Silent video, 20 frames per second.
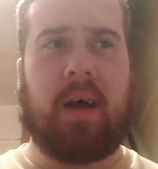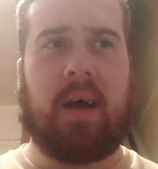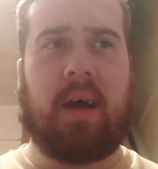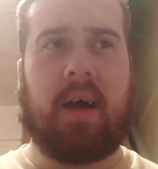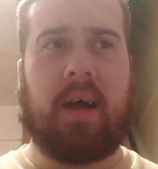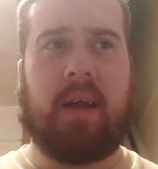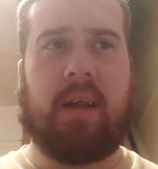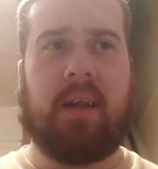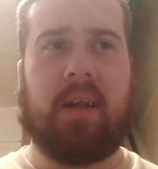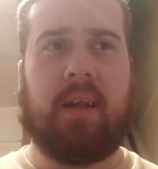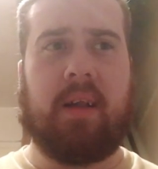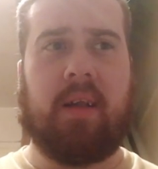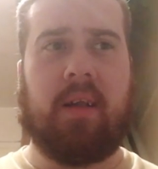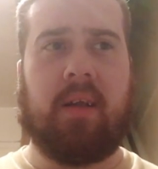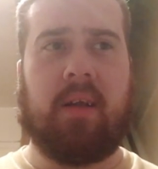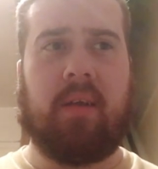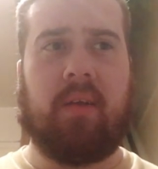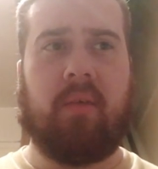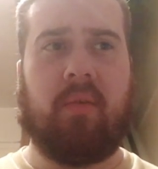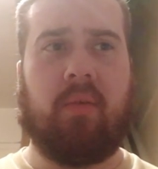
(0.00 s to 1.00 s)
and
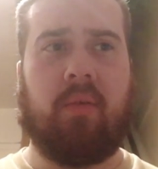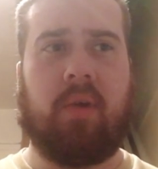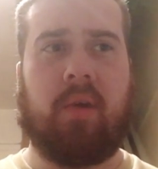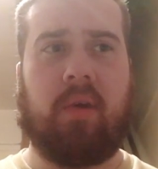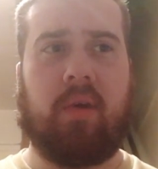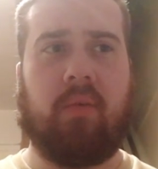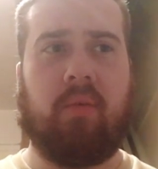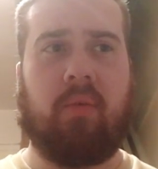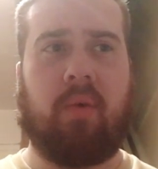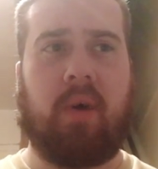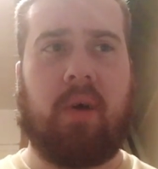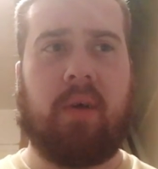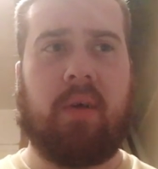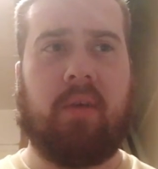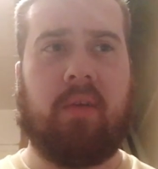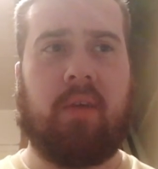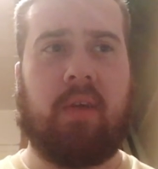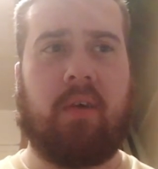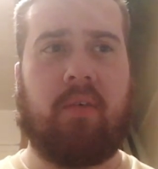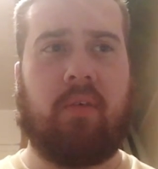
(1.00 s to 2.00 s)
like wine
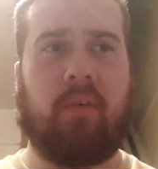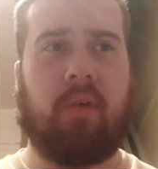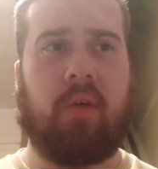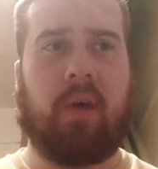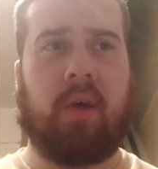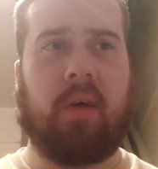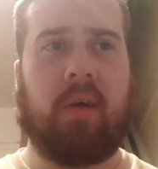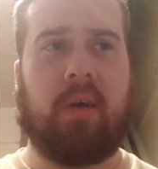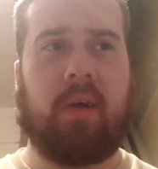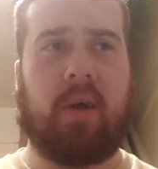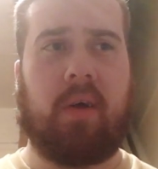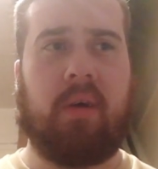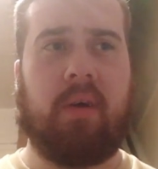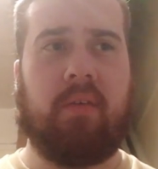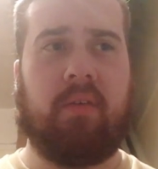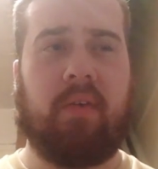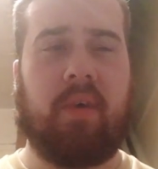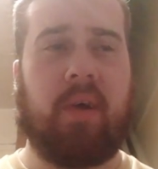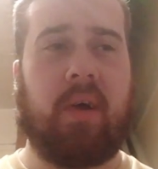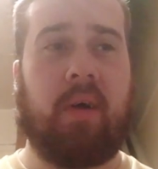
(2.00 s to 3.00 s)
and stuff, or like a curry
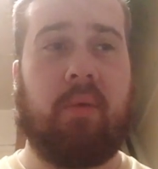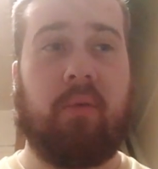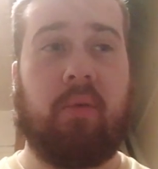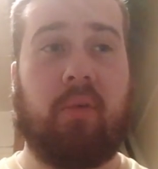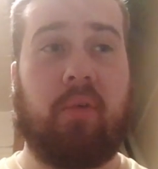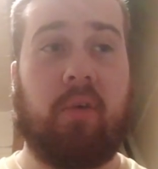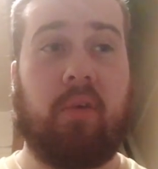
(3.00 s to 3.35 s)
thing, I'm not